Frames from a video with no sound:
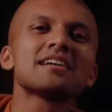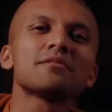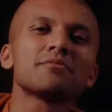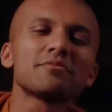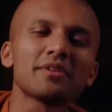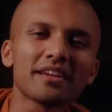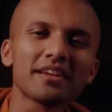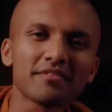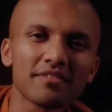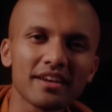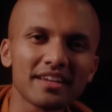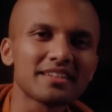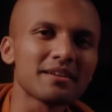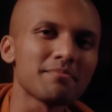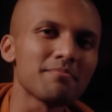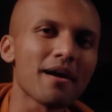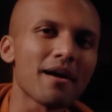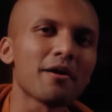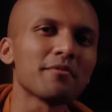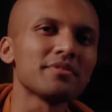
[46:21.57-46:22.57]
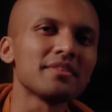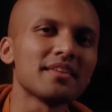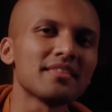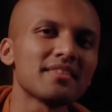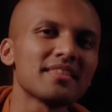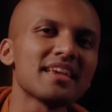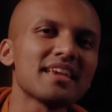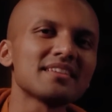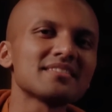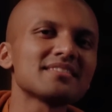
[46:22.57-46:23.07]
regret about the
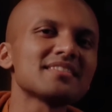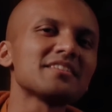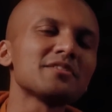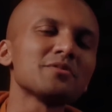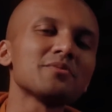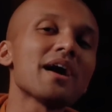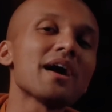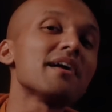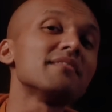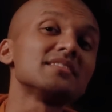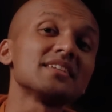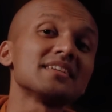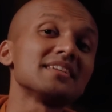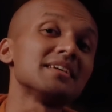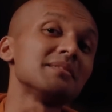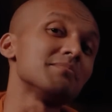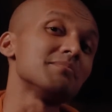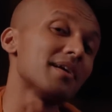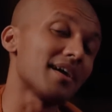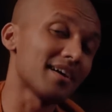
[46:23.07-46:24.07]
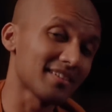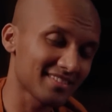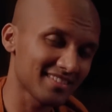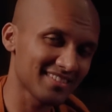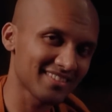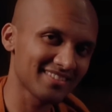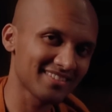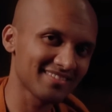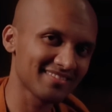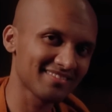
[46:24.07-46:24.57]
things that you have done in
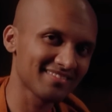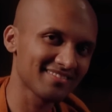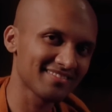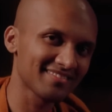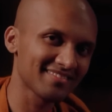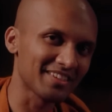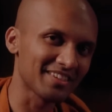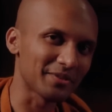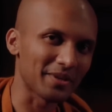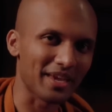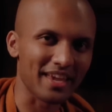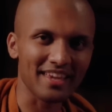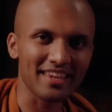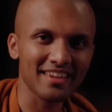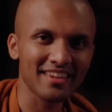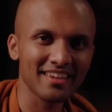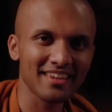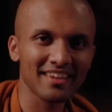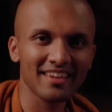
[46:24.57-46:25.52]
past, okay?